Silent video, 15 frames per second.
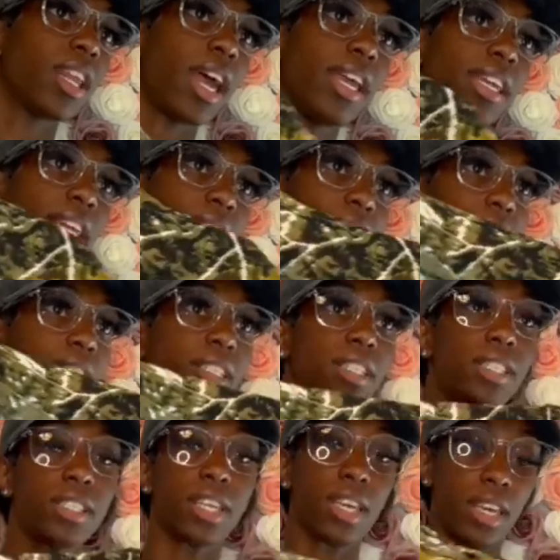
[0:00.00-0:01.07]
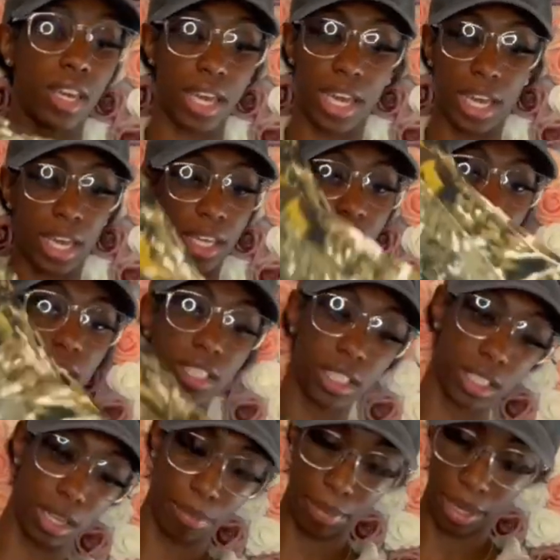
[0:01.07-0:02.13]
like this and they
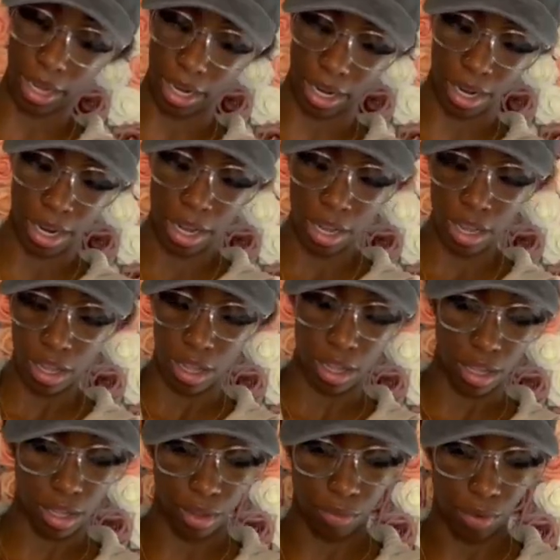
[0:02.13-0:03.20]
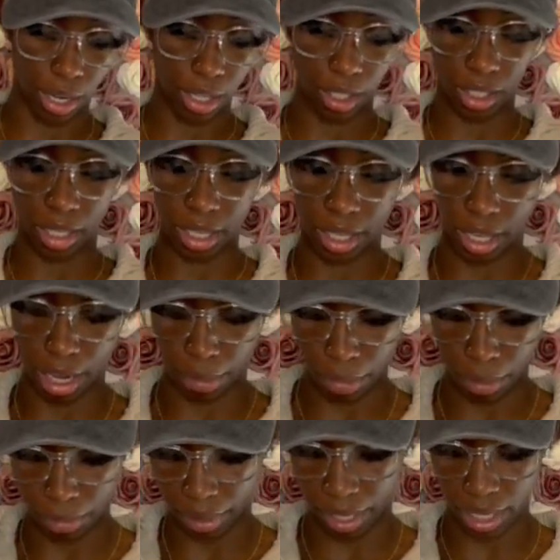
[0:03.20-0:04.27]
just a pair of regular camo
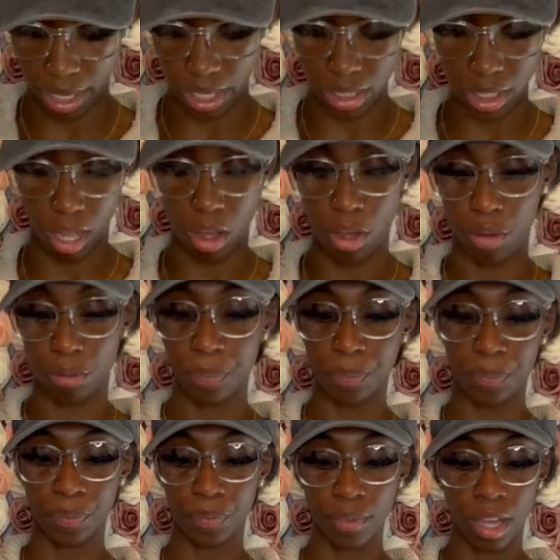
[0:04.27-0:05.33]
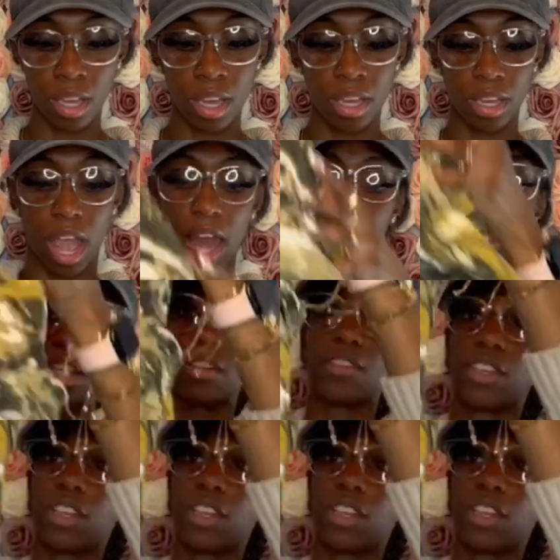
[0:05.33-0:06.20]
pants oh y'all didn't even